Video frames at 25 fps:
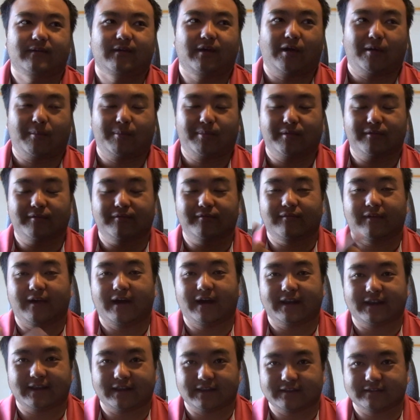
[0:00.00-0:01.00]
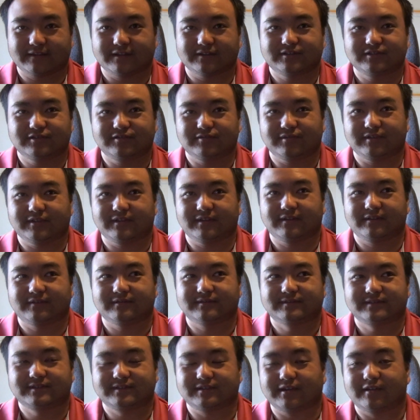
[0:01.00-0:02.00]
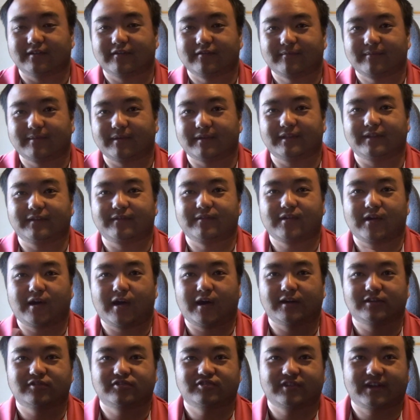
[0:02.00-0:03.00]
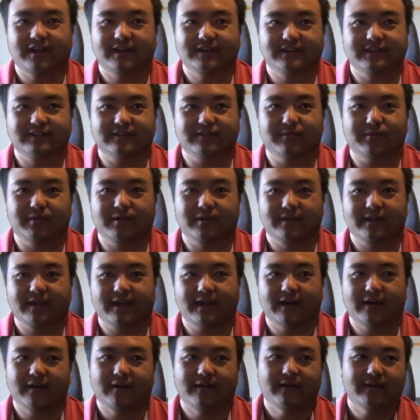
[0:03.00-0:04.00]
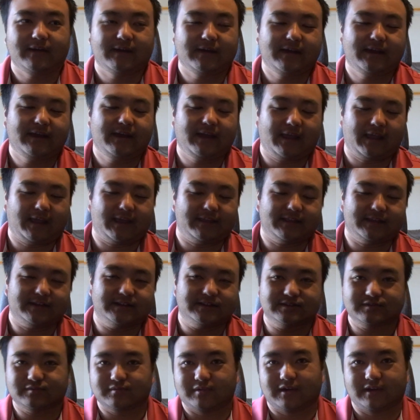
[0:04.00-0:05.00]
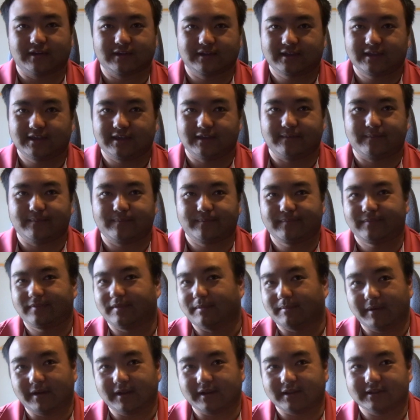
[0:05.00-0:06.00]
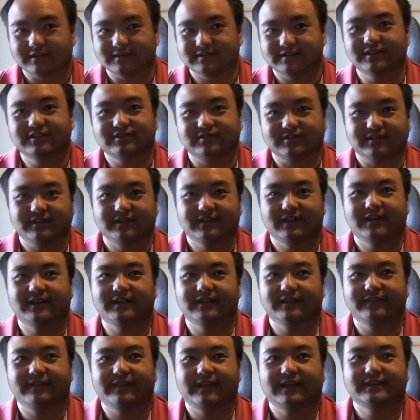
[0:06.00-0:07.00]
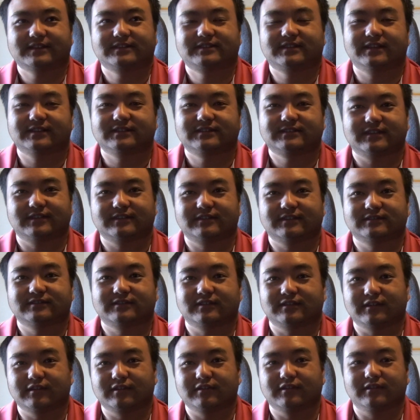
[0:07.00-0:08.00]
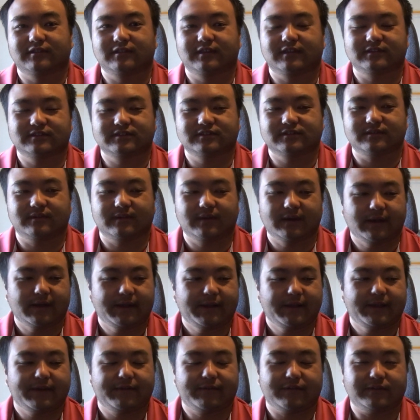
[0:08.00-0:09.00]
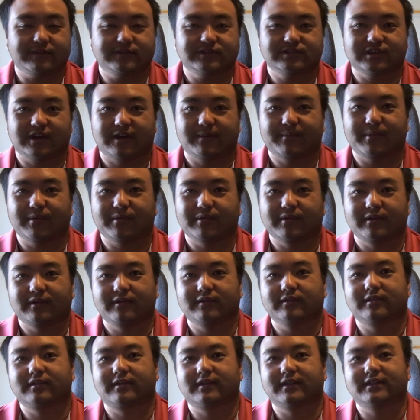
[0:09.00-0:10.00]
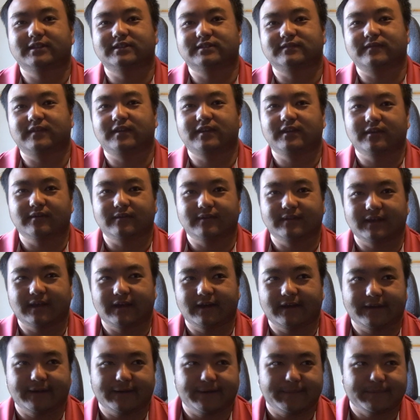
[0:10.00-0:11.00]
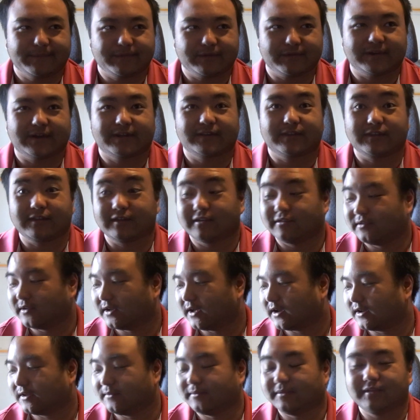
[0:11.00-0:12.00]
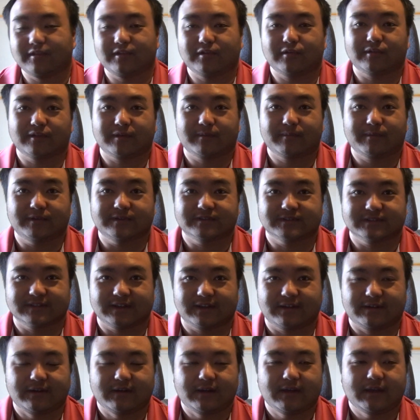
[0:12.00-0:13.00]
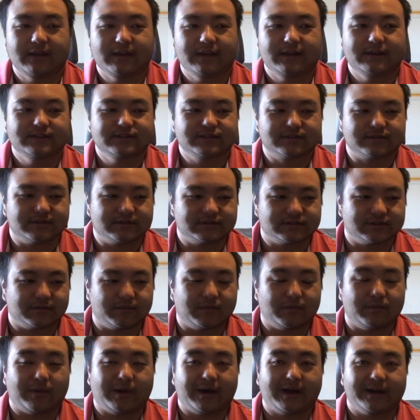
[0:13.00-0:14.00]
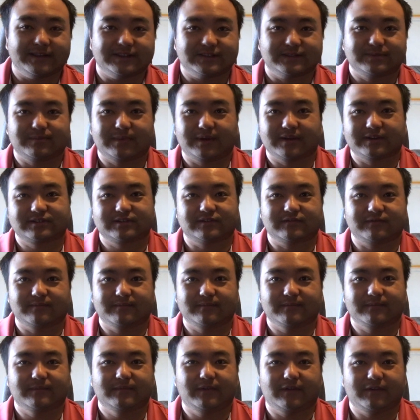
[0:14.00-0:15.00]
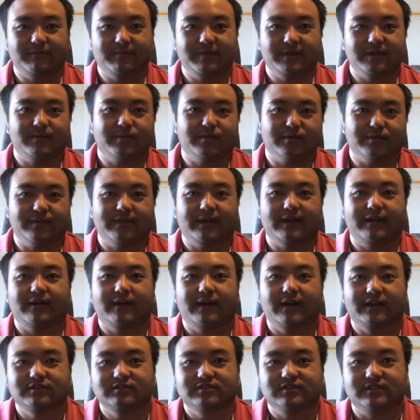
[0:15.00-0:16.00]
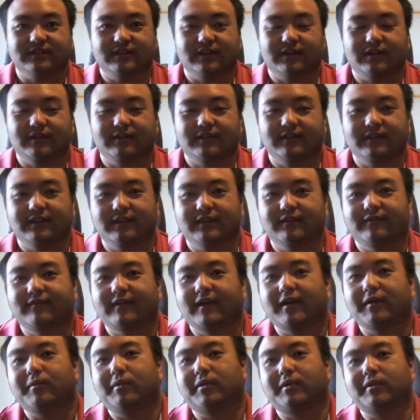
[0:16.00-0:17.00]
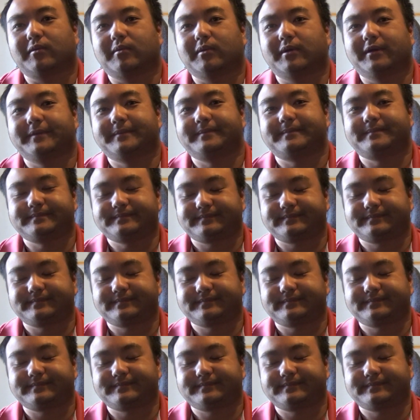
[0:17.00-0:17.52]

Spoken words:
are providing the tuning stuff, but they've contracted the work out, and they just want to keep the money, essentially. And that's another good thing too. If you're a shop owner and you're looking at this video, you're not going to be the only person there. So there's a wide spectrum of people that are actually there at EFI 101.